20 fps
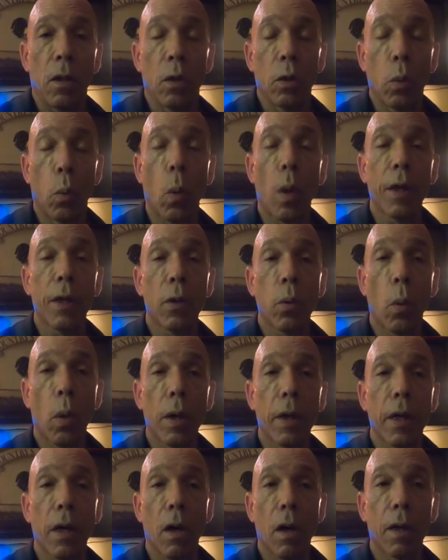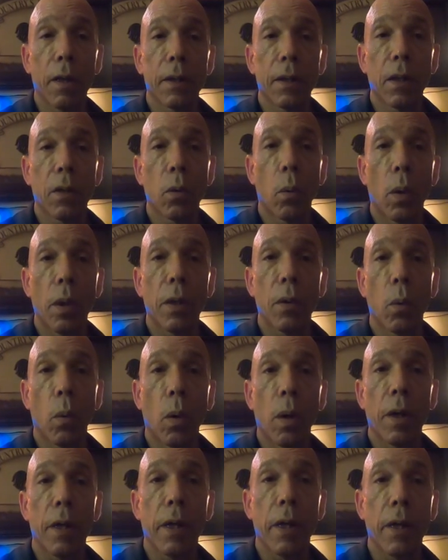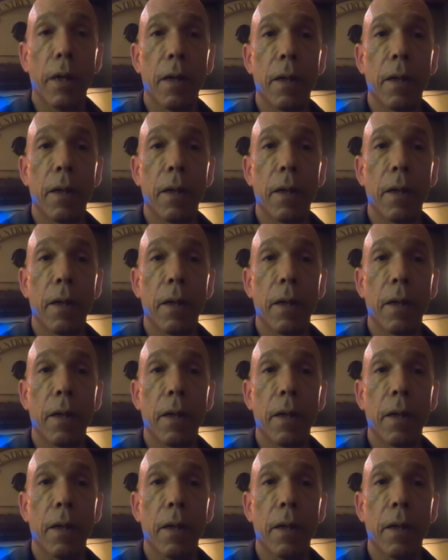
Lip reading: 2020, August of 2020.